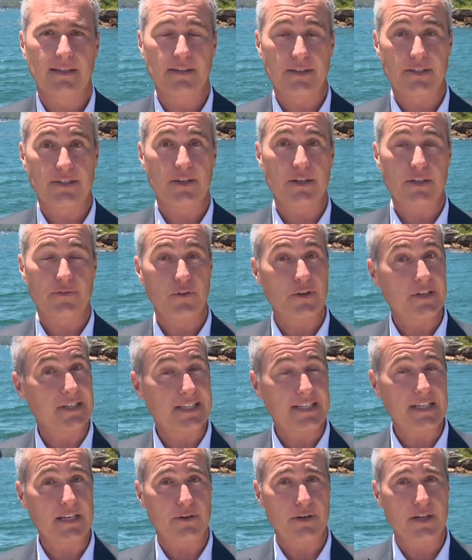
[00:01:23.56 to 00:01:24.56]
In the search for a
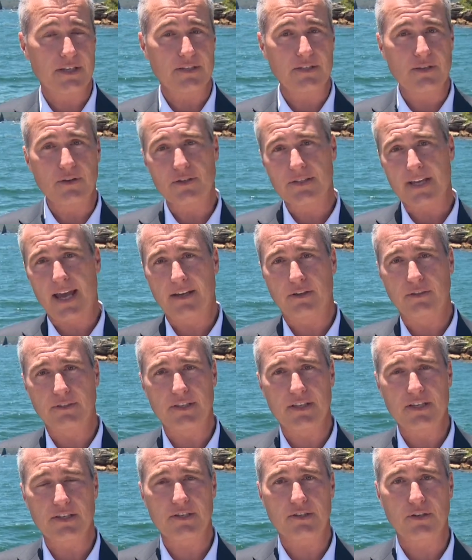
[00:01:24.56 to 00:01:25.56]
serious news angle
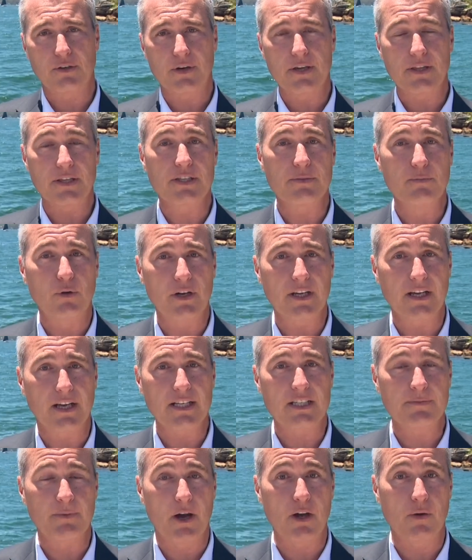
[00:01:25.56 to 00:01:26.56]
to this story, this morning
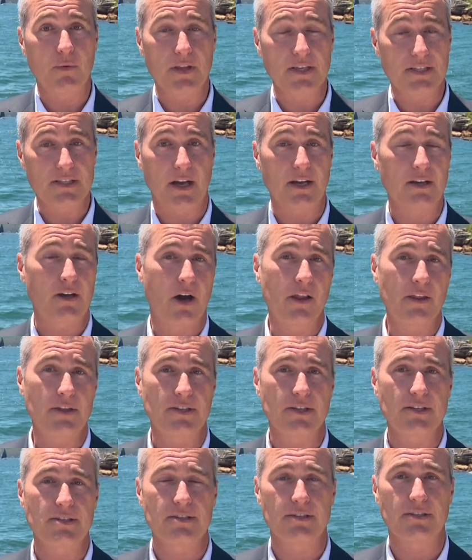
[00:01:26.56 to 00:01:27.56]
I spoke with a
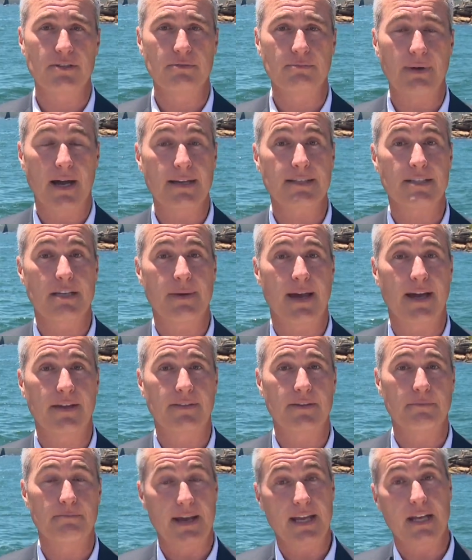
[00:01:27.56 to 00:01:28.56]
psychologist to ask
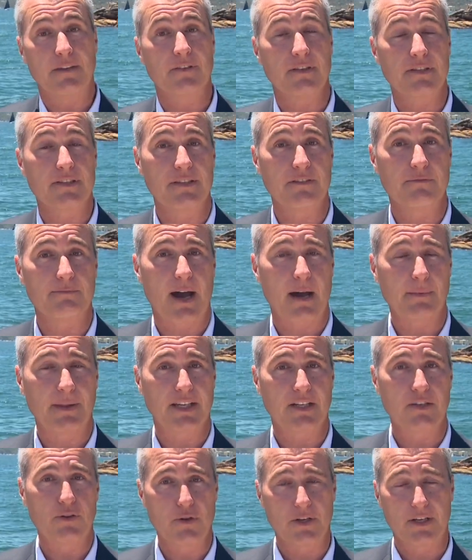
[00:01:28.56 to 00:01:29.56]
about the benefits of
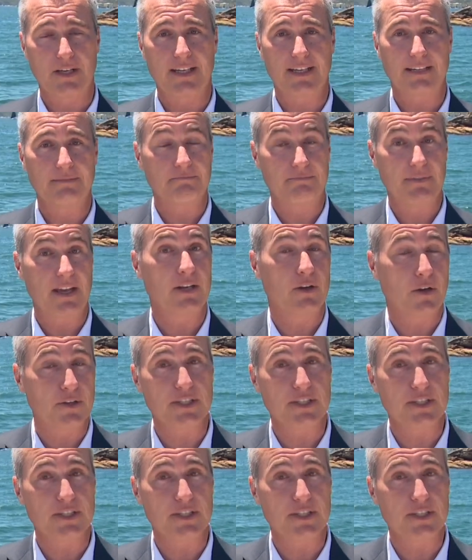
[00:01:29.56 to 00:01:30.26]
public nudity, and they're